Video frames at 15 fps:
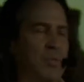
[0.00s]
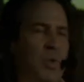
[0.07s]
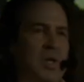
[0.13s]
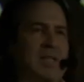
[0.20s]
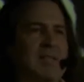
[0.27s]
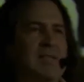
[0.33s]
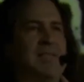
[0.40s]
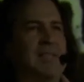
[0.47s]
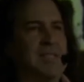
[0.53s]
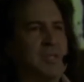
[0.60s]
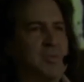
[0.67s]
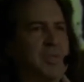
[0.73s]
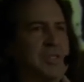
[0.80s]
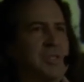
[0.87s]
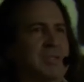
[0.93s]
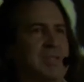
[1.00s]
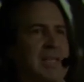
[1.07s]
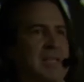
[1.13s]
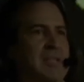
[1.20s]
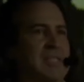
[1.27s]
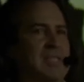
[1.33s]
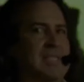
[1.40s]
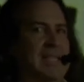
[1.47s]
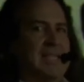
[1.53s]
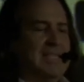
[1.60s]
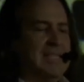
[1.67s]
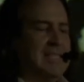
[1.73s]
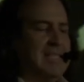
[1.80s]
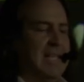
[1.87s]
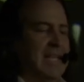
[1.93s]
One of the things that Richard Thaler
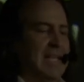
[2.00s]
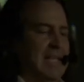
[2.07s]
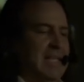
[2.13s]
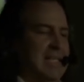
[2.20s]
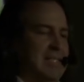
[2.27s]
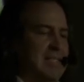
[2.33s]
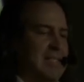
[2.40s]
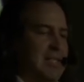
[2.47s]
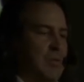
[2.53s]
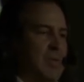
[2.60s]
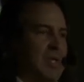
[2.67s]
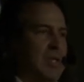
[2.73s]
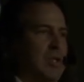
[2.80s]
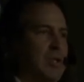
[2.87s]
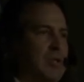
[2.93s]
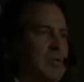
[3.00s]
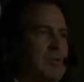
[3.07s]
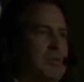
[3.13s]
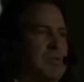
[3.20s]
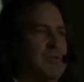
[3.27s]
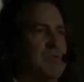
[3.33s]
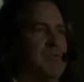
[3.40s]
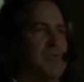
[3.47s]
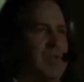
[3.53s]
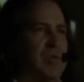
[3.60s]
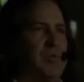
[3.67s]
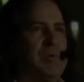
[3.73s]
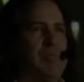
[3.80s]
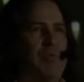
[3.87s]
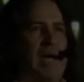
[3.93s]
says is that we learn through
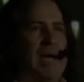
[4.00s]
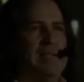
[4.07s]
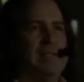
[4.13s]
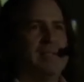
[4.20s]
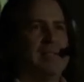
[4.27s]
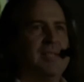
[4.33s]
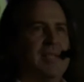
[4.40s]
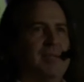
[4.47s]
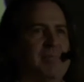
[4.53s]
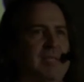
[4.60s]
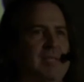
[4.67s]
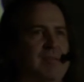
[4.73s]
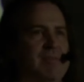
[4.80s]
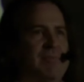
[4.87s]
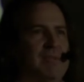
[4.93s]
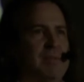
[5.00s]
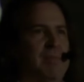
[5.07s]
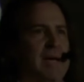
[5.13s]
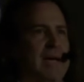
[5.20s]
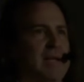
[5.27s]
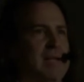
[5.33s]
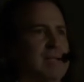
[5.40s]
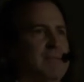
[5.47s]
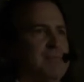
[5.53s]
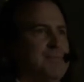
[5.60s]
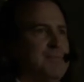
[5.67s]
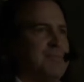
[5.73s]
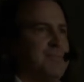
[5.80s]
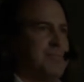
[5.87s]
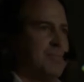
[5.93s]
frequent practice and immediate feedback.
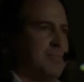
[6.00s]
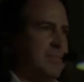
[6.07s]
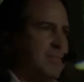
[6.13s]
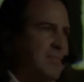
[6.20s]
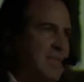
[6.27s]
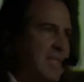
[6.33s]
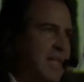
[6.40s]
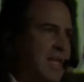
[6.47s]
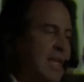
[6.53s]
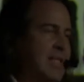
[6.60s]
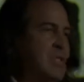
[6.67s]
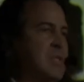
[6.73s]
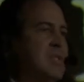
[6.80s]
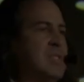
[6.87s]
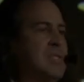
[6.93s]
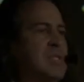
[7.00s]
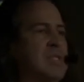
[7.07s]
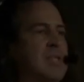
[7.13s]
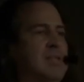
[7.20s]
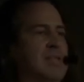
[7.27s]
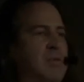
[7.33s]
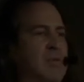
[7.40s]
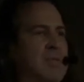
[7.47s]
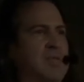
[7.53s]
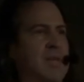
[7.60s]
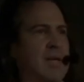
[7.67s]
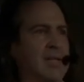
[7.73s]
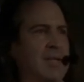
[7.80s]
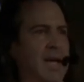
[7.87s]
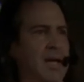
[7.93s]
And so, this is the thing with
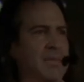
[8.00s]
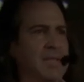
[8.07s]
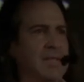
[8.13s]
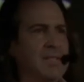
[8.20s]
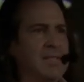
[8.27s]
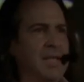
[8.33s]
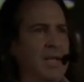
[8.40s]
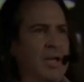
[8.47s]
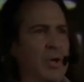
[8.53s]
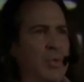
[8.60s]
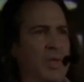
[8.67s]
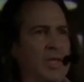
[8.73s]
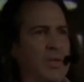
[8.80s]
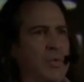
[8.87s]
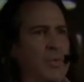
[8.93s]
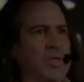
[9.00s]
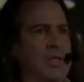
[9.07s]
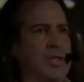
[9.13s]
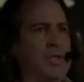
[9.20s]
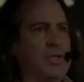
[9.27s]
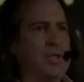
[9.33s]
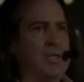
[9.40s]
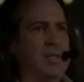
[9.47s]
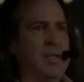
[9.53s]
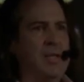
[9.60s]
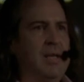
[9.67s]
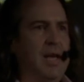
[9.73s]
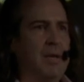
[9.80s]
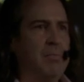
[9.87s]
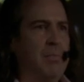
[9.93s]
economics. We get really good
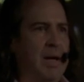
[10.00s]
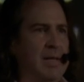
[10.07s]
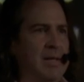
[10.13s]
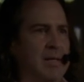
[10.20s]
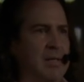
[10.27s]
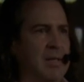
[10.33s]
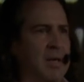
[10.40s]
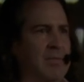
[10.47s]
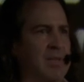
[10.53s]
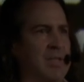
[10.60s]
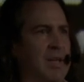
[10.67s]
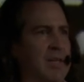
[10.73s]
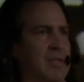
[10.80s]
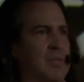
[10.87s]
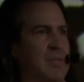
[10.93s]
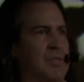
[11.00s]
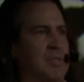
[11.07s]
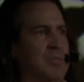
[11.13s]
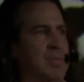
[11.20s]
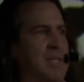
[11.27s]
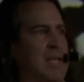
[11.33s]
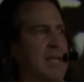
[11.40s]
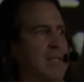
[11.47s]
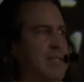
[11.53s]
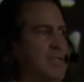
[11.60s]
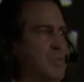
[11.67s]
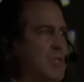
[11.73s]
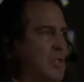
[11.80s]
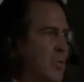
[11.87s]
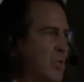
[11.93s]
at buying avocados and
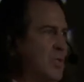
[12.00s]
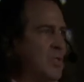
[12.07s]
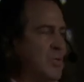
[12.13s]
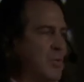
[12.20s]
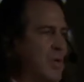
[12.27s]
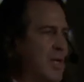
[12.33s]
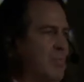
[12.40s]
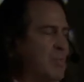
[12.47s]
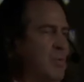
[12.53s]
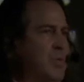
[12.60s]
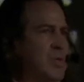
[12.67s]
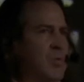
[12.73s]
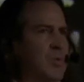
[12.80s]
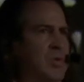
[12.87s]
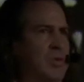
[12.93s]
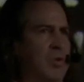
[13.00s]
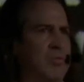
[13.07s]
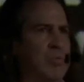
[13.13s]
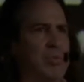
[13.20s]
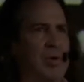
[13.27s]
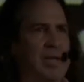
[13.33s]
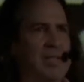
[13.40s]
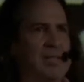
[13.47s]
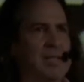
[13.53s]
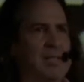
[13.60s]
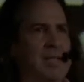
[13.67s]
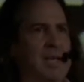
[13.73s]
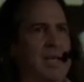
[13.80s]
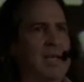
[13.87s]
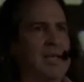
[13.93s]
bananas. We know when they're ripe, we know when they're
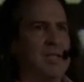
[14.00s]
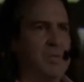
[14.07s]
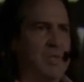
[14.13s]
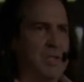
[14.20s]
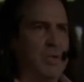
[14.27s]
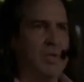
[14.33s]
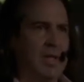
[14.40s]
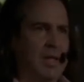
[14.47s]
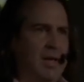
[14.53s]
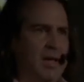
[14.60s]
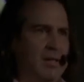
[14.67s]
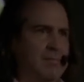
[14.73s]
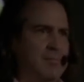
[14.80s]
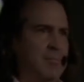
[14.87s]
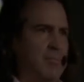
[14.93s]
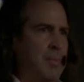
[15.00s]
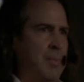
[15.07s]
overpriced, because we do it a lot.